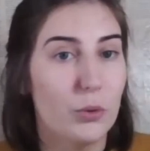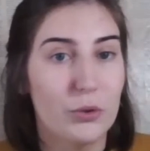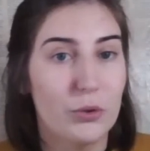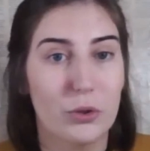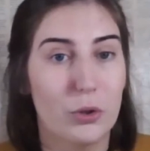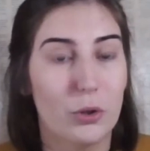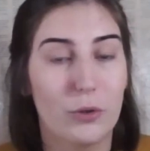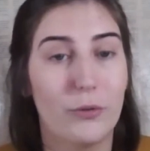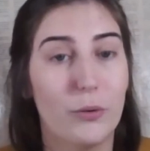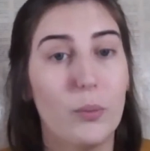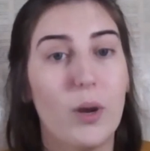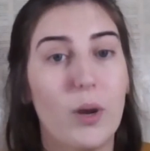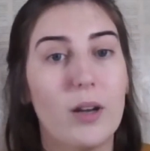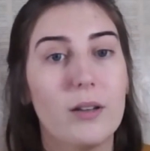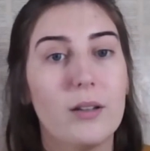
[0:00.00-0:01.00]
want to cook for
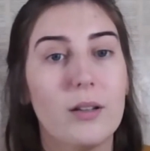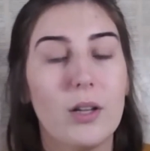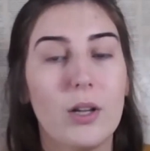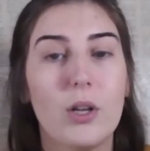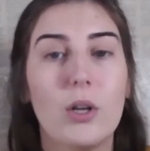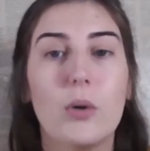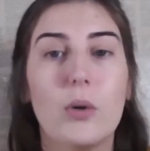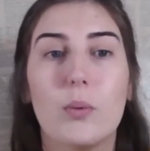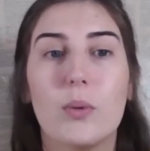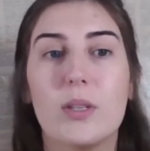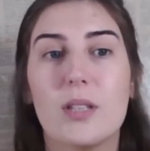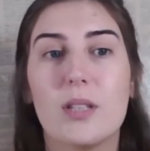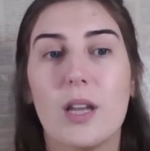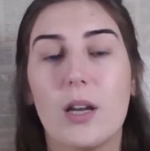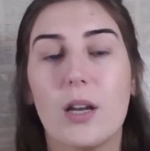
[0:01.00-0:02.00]
one. We
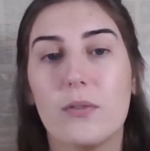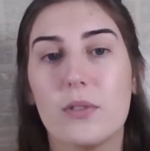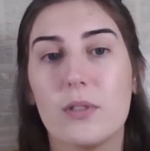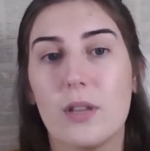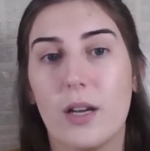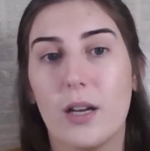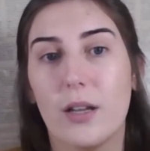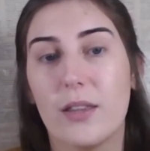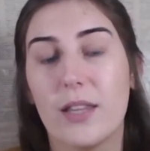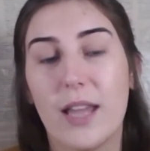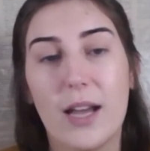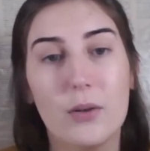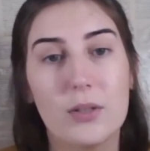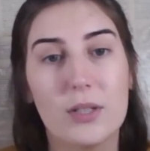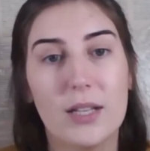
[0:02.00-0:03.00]
served the
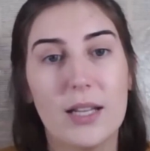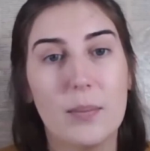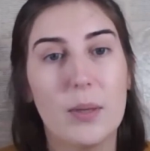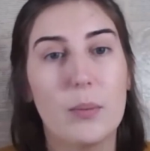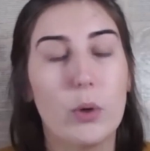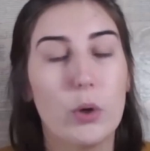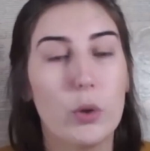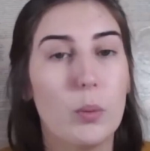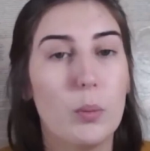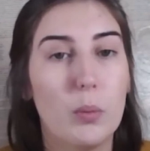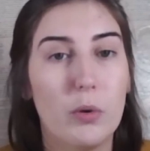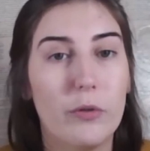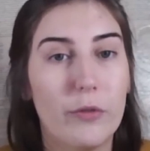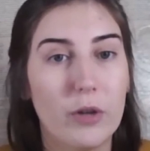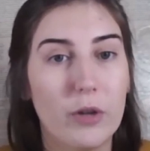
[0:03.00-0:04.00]
elderly, people who were
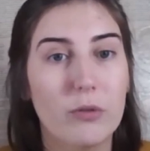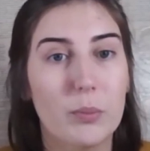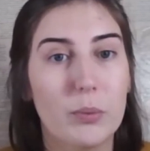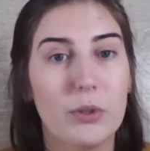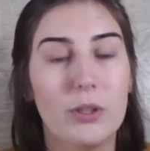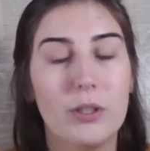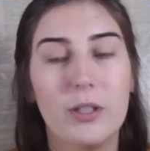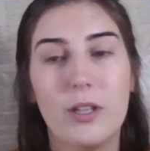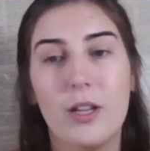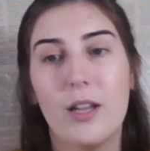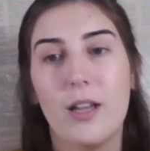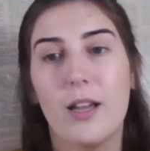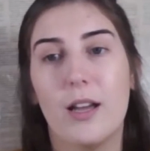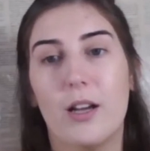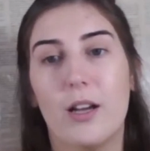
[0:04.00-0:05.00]
more vulnerable,
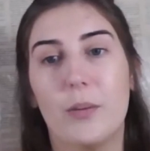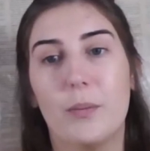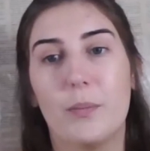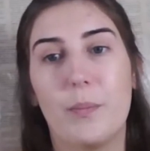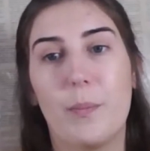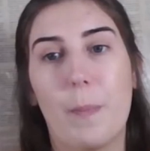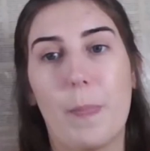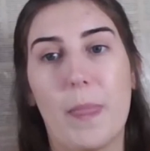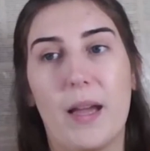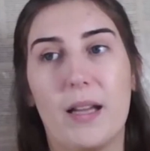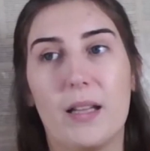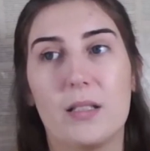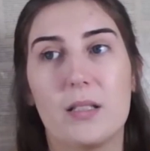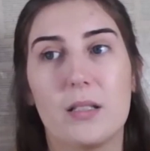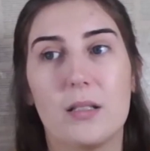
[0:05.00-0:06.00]

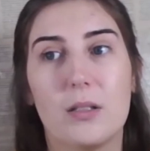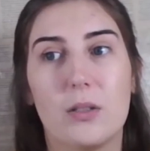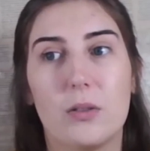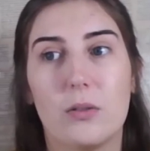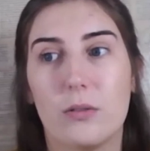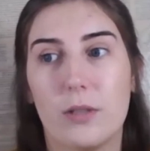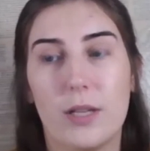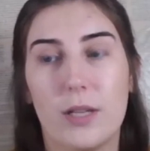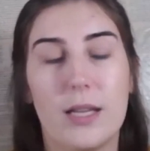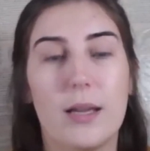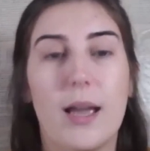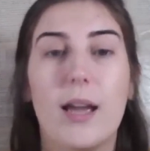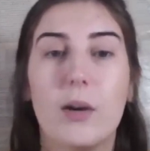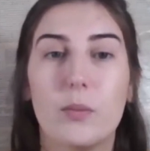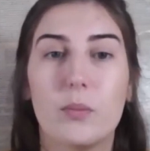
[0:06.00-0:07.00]
and it
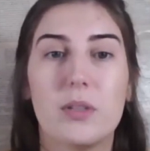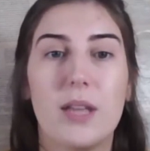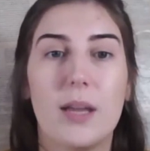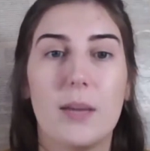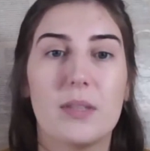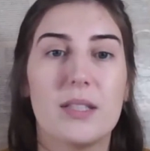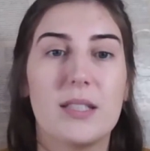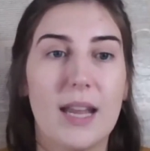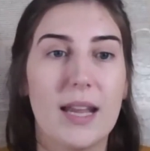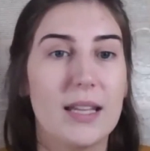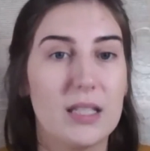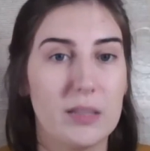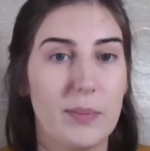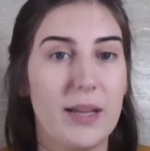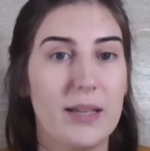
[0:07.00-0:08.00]
helped them stay
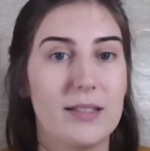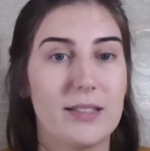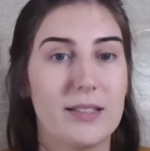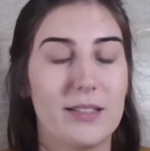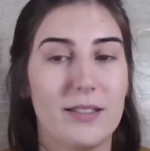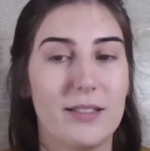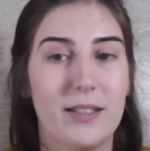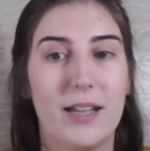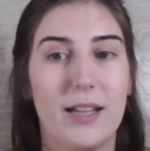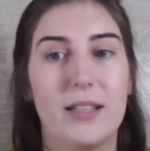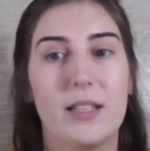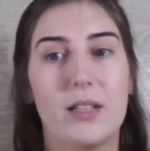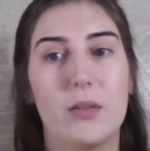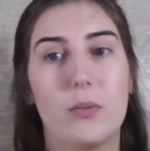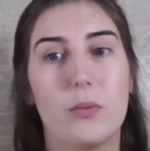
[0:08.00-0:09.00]
independent.
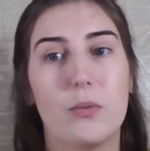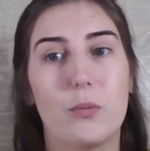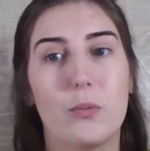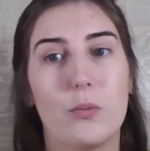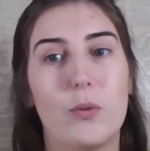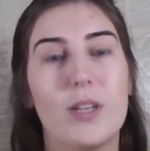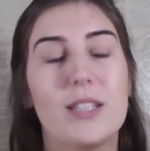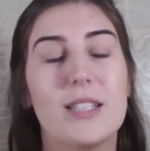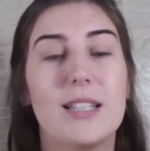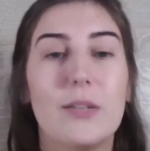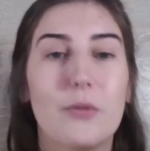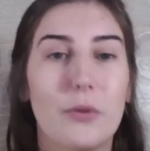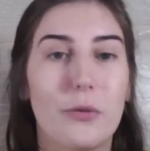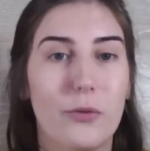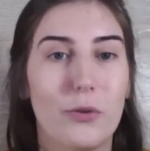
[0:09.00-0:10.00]
And we
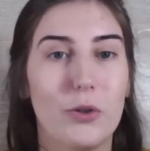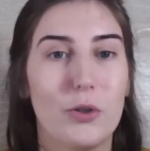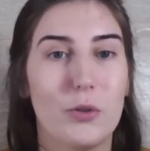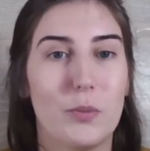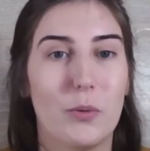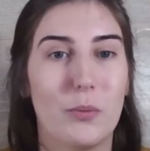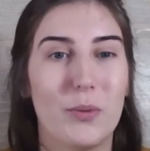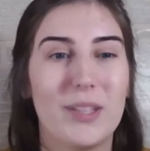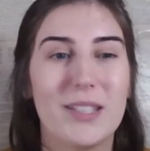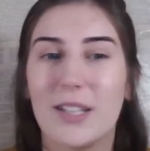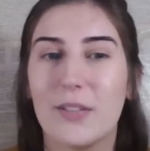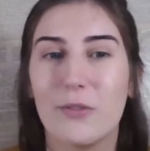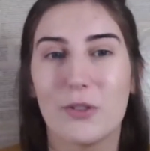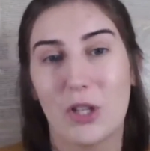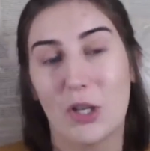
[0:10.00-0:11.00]
deliver food, but we
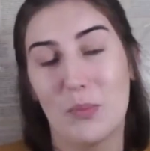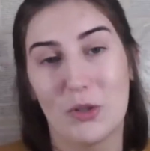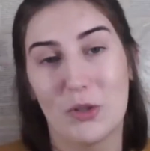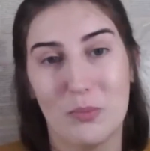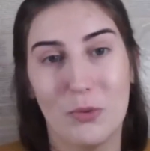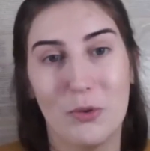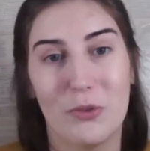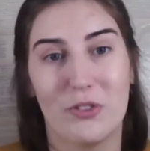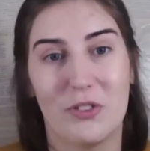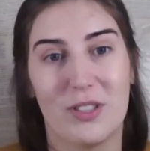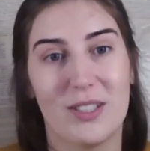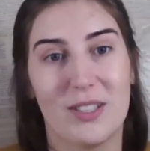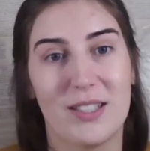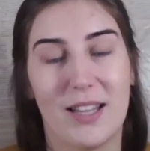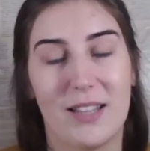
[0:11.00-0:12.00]
deliver so much more than
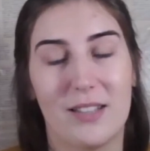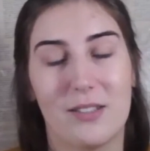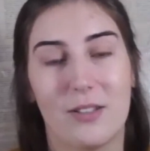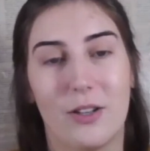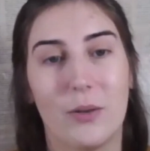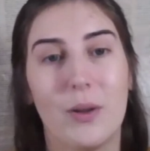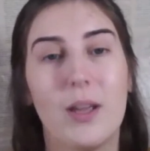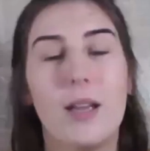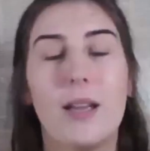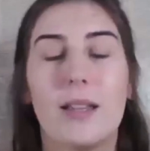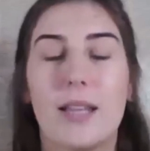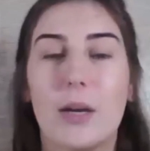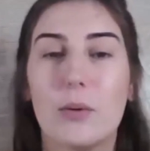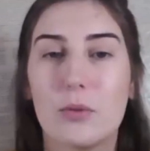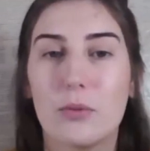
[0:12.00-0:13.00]
just that. So
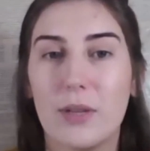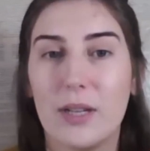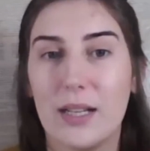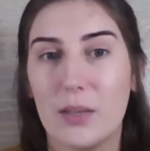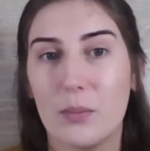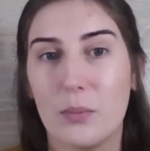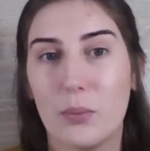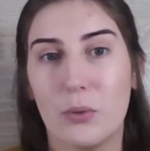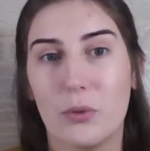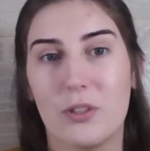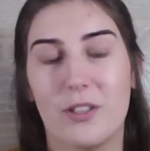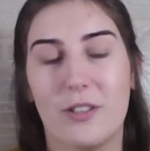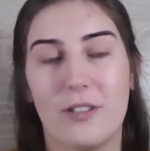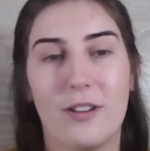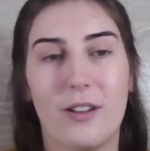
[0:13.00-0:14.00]
that was really
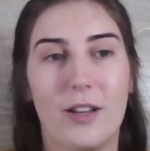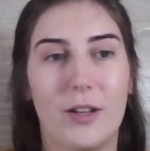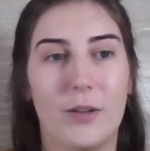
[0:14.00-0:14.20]
important.